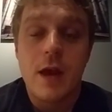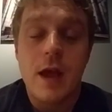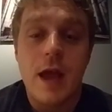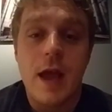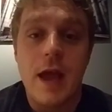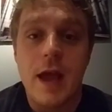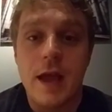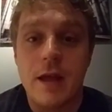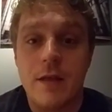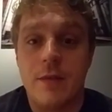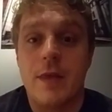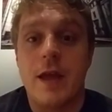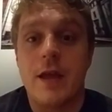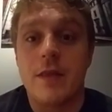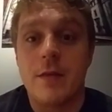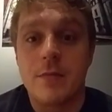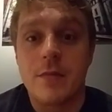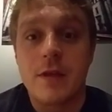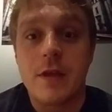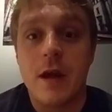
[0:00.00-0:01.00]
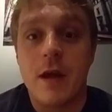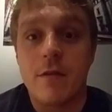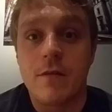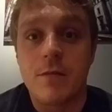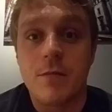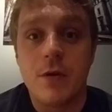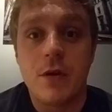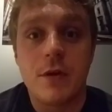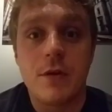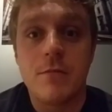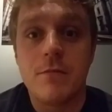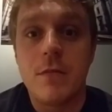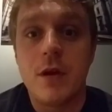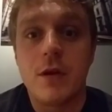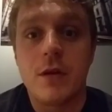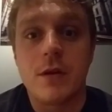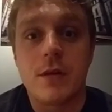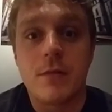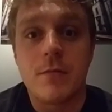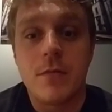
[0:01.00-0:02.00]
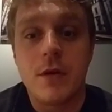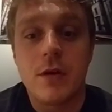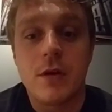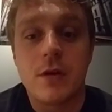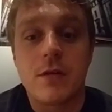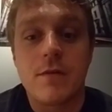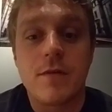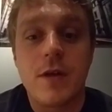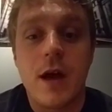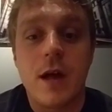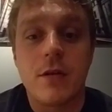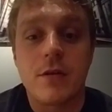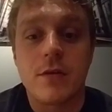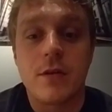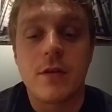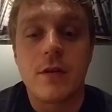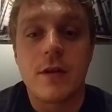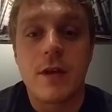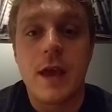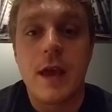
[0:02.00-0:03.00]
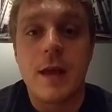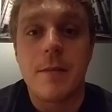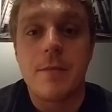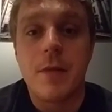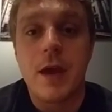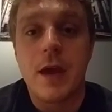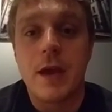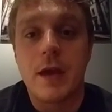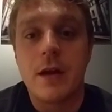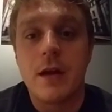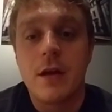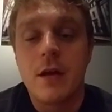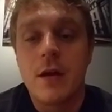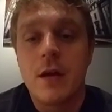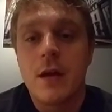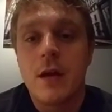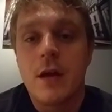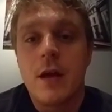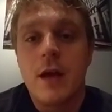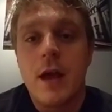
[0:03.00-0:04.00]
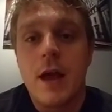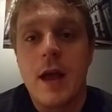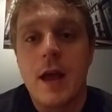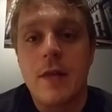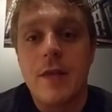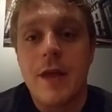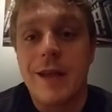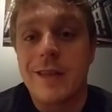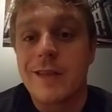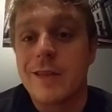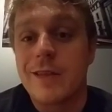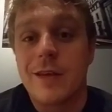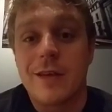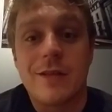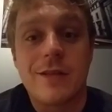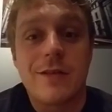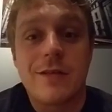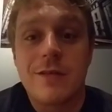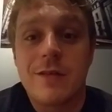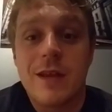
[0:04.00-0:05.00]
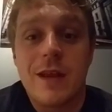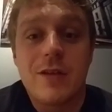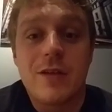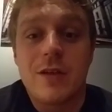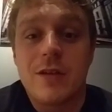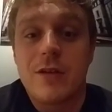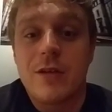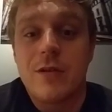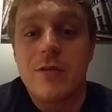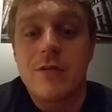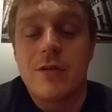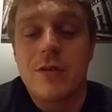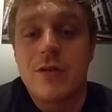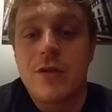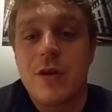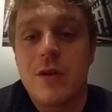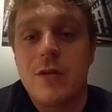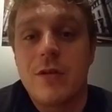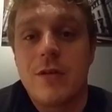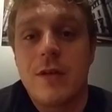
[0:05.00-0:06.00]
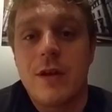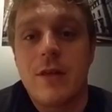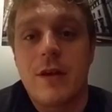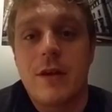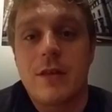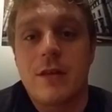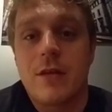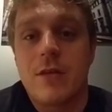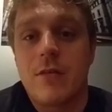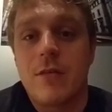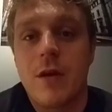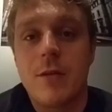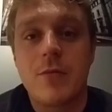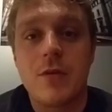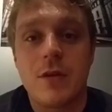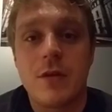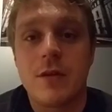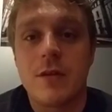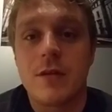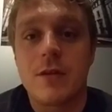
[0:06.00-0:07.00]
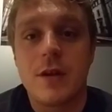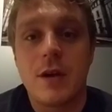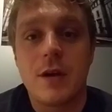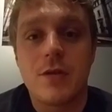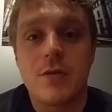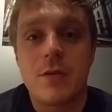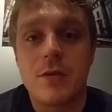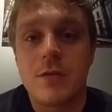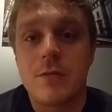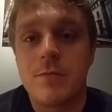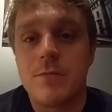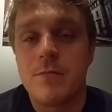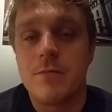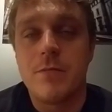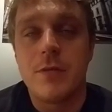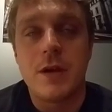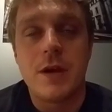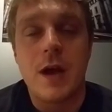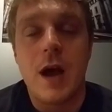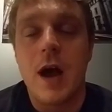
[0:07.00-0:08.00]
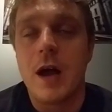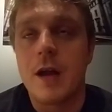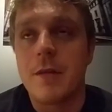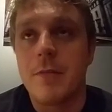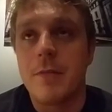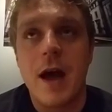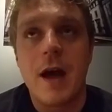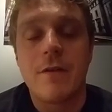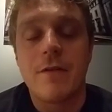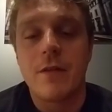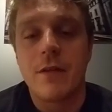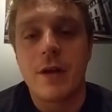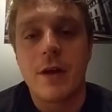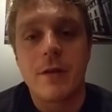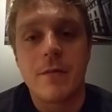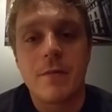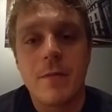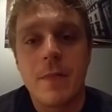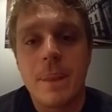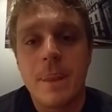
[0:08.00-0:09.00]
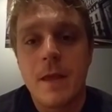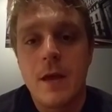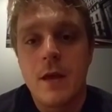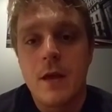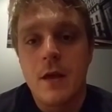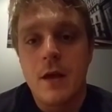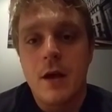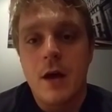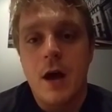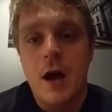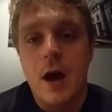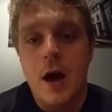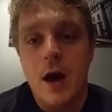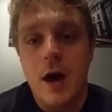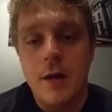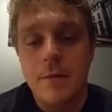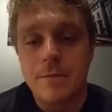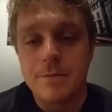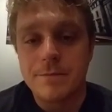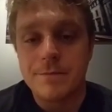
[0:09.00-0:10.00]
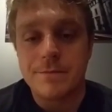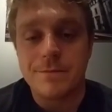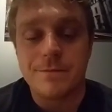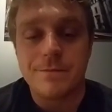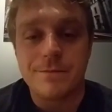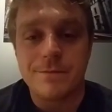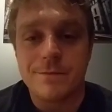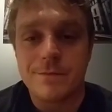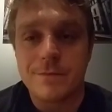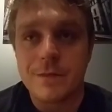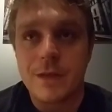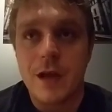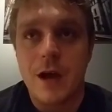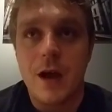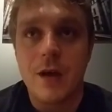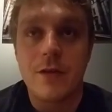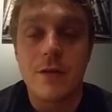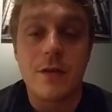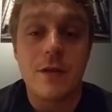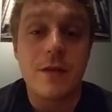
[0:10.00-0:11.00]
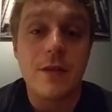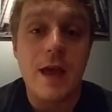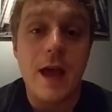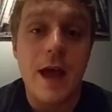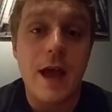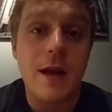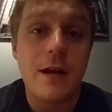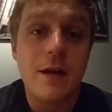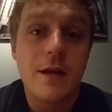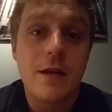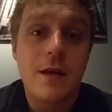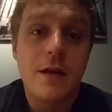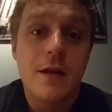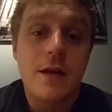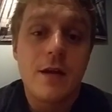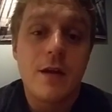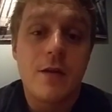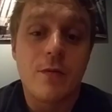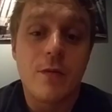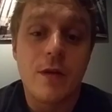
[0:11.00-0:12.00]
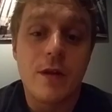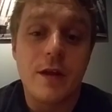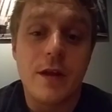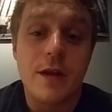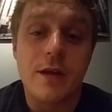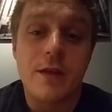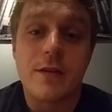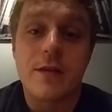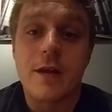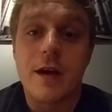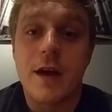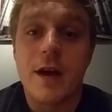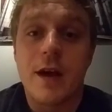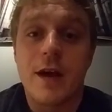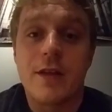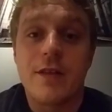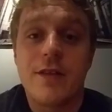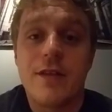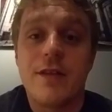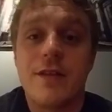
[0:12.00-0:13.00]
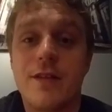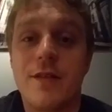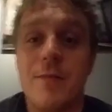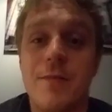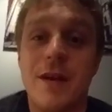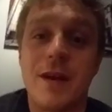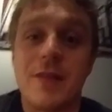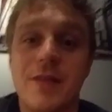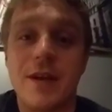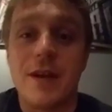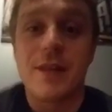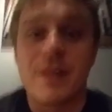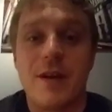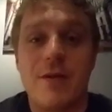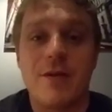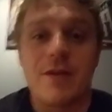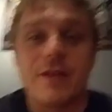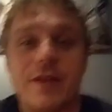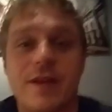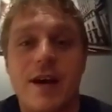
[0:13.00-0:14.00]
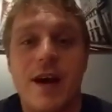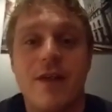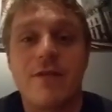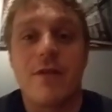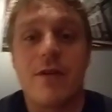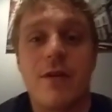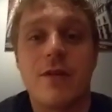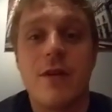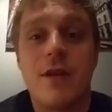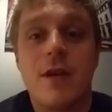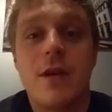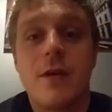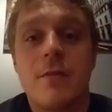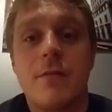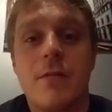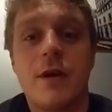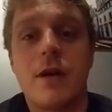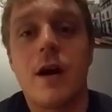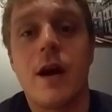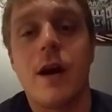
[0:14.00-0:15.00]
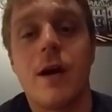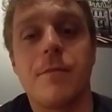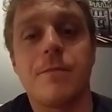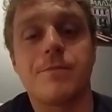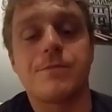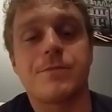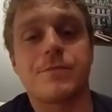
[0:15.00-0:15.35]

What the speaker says: and they themselves put in millions and millions of dollars into the campaign. And that just goes to show you that like the corruption in this country is beyond baffling. Other than that, it really is the big things that I want to cover, but